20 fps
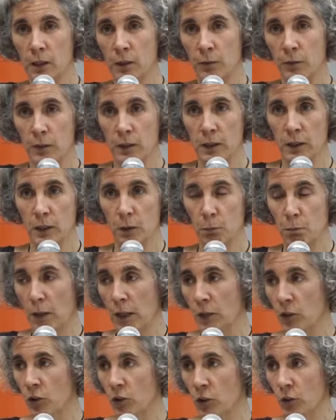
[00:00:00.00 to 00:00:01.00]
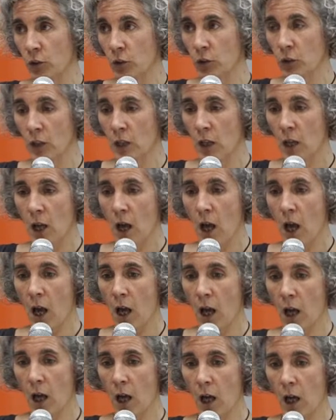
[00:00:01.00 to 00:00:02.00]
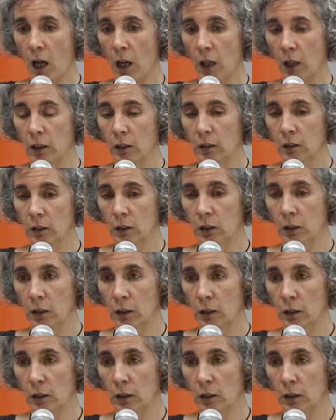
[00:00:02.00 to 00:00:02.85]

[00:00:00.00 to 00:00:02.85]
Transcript: as Fiskin mentions, the